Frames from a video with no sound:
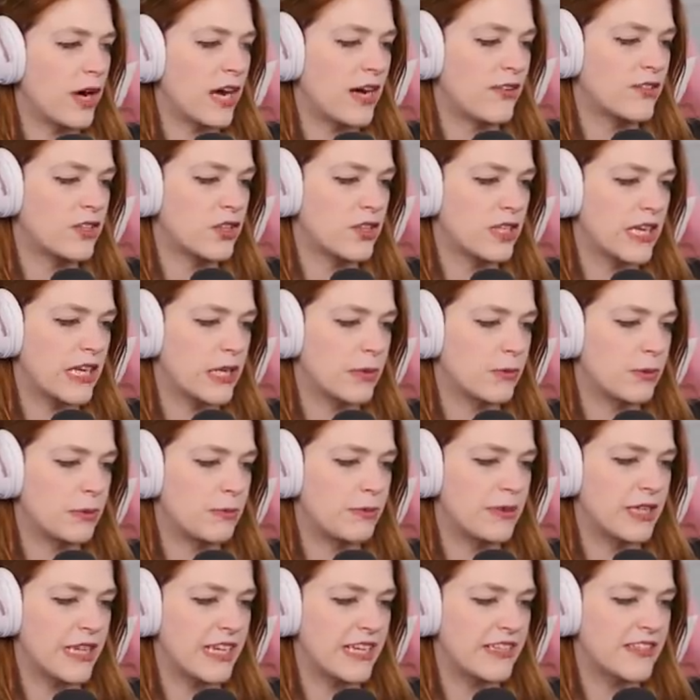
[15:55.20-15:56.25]
won't have to like
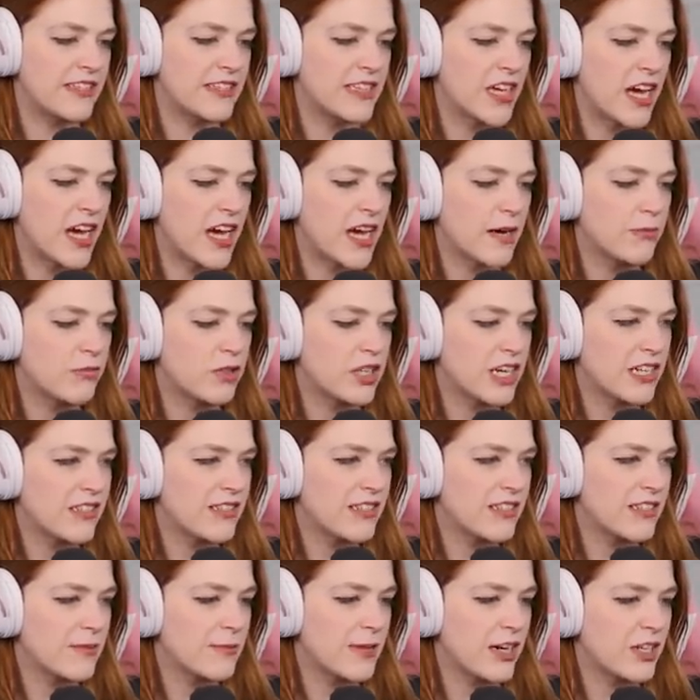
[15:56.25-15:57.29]
replace the
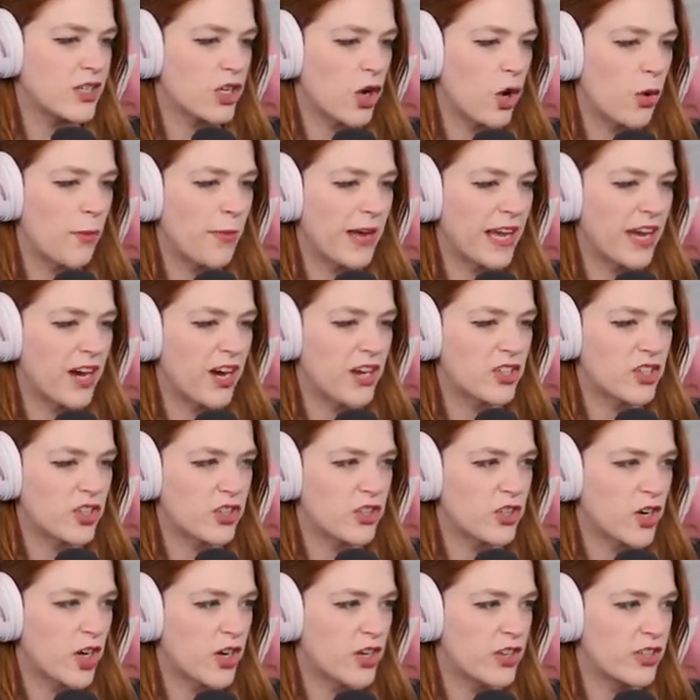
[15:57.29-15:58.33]
object as much. Oh my gosh,
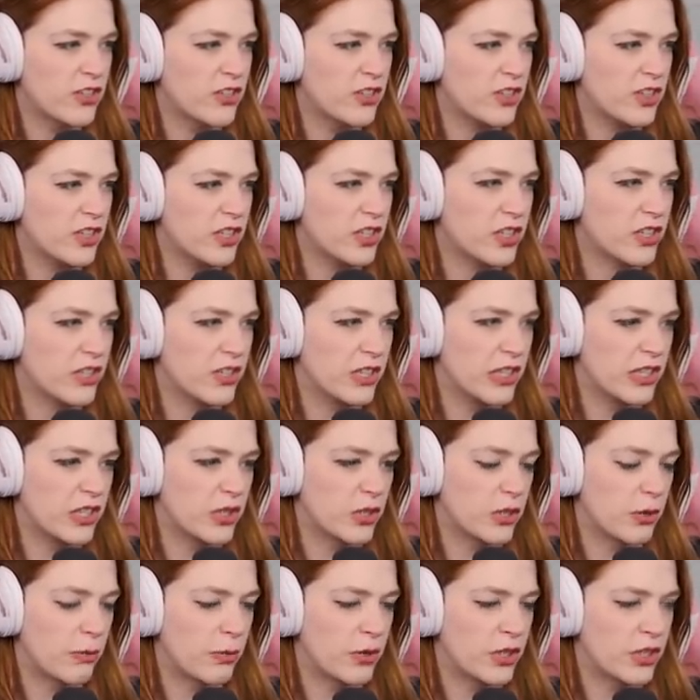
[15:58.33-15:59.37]
our daughter's literally
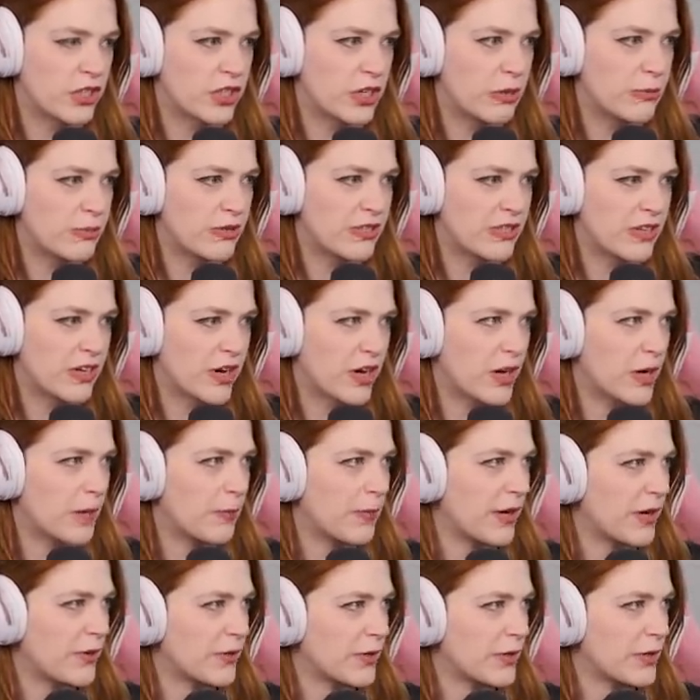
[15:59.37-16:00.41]
doing push-ups in
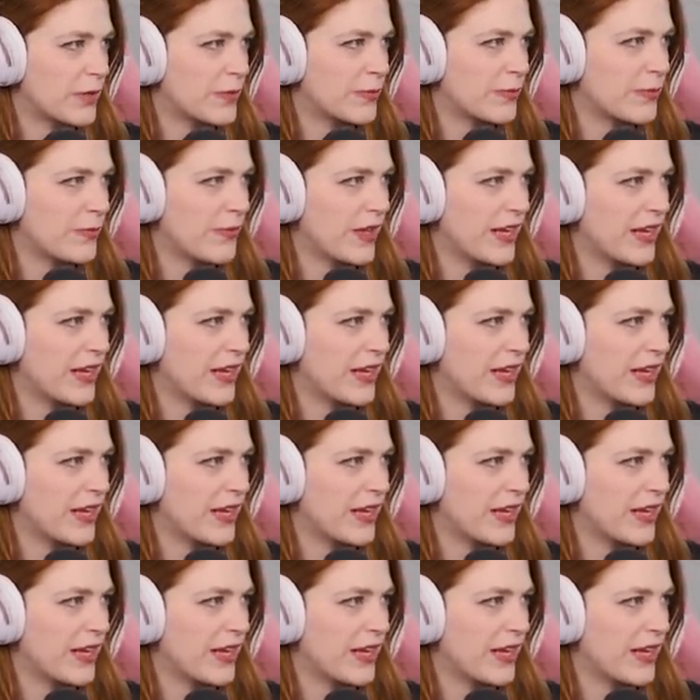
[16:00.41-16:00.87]
our bedroom.